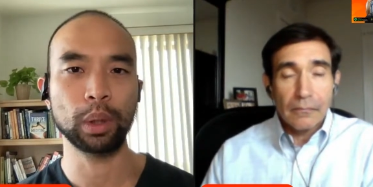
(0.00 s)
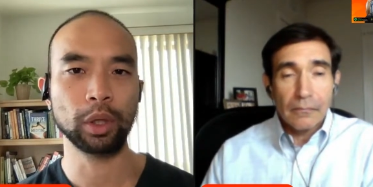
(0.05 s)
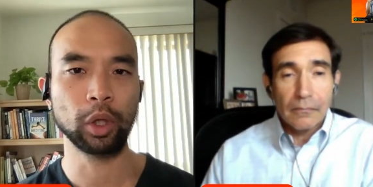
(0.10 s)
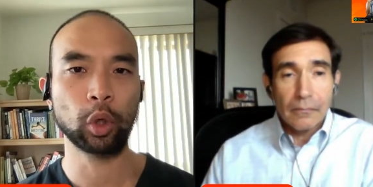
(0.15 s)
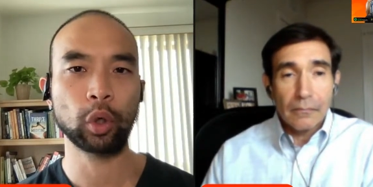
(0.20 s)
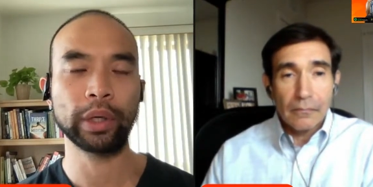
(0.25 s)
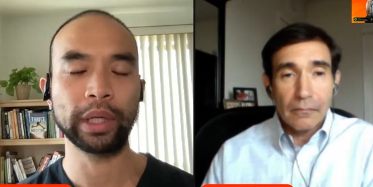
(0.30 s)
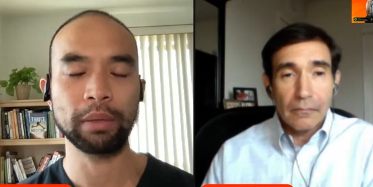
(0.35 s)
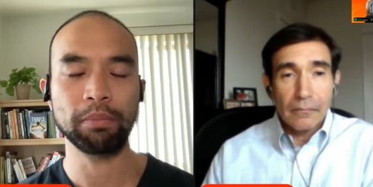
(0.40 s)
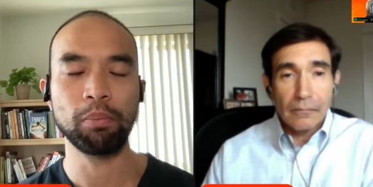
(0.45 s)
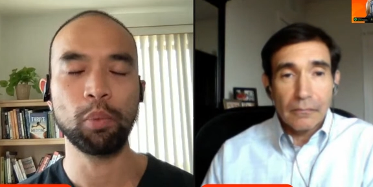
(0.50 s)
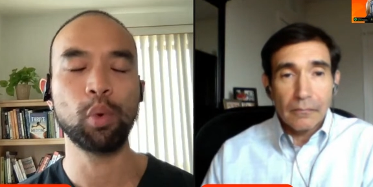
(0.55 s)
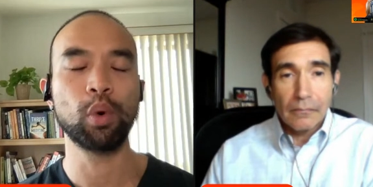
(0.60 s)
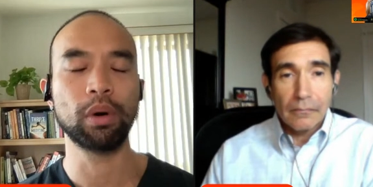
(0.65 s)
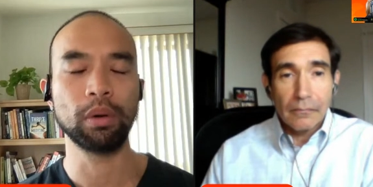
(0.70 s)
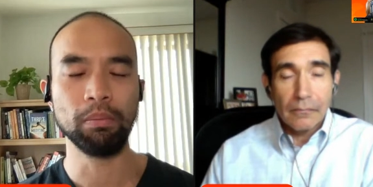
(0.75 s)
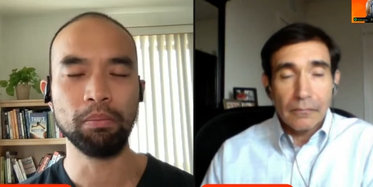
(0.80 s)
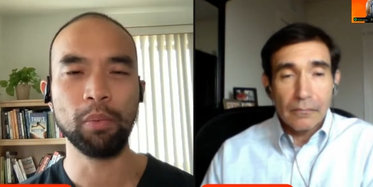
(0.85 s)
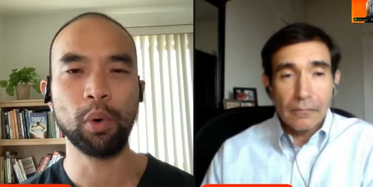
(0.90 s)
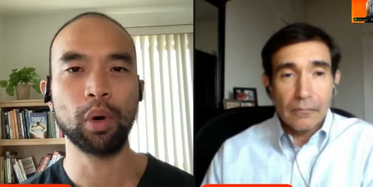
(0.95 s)
Speaker 1: we're learning
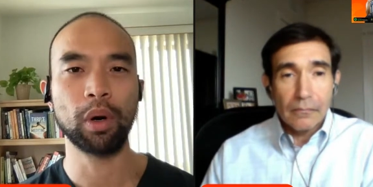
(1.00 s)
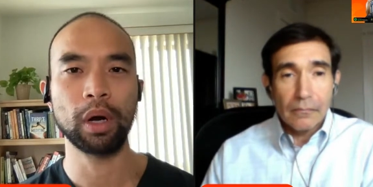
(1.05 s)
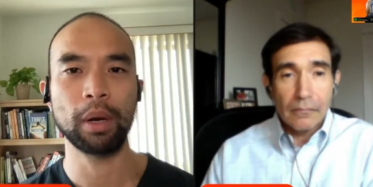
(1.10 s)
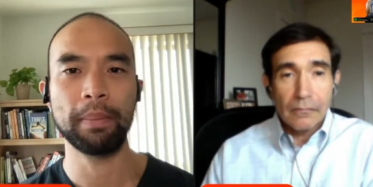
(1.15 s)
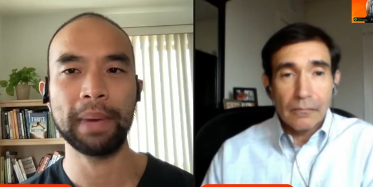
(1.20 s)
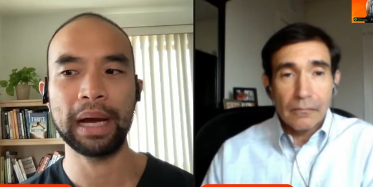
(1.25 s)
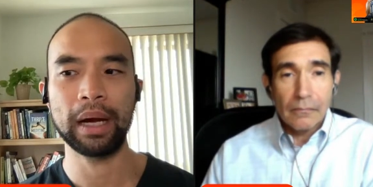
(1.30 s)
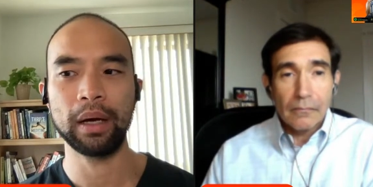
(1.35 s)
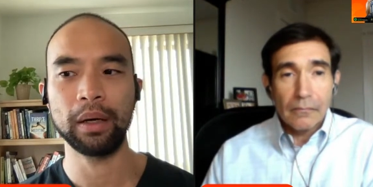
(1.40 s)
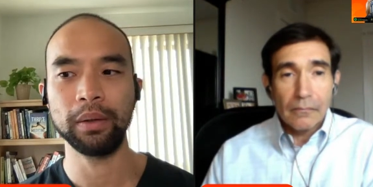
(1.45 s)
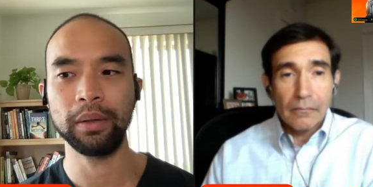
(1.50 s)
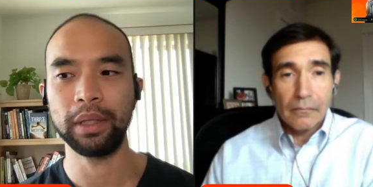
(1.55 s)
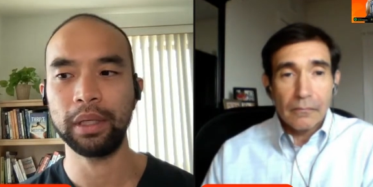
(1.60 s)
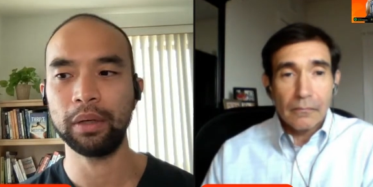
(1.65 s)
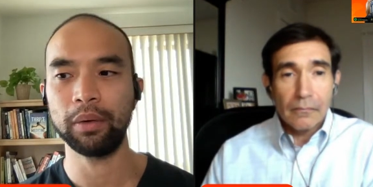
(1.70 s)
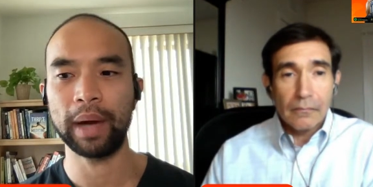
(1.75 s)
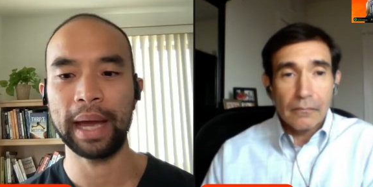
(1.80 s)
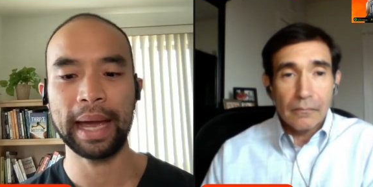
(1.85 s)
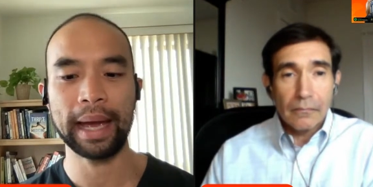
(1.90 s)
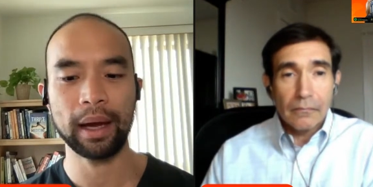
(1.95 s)
more and more about you
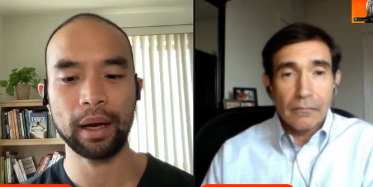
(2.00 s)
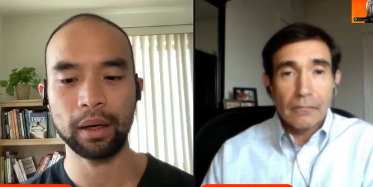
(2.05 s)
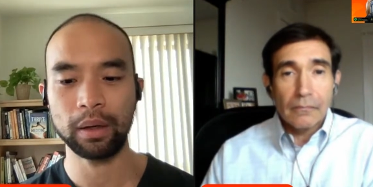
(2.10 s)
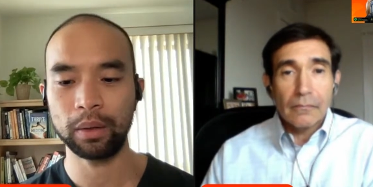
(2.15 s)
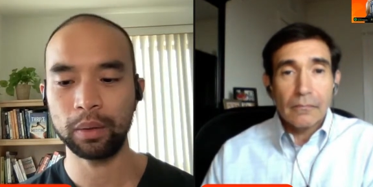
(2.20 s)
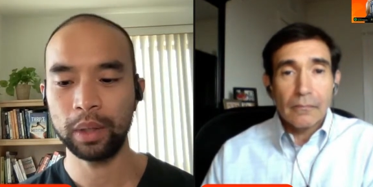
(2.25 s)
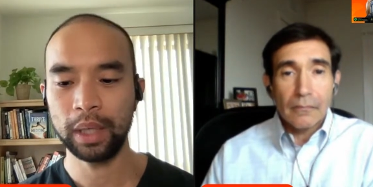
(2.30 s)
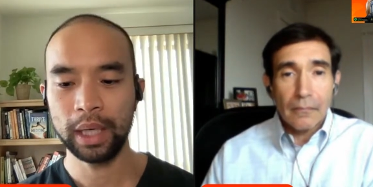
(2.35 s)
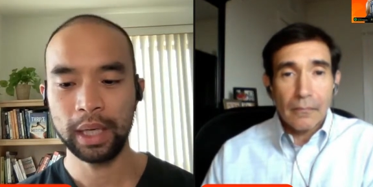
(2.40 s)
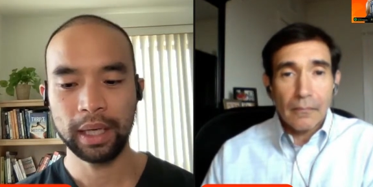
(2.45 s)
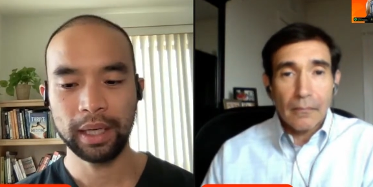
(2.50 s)
know how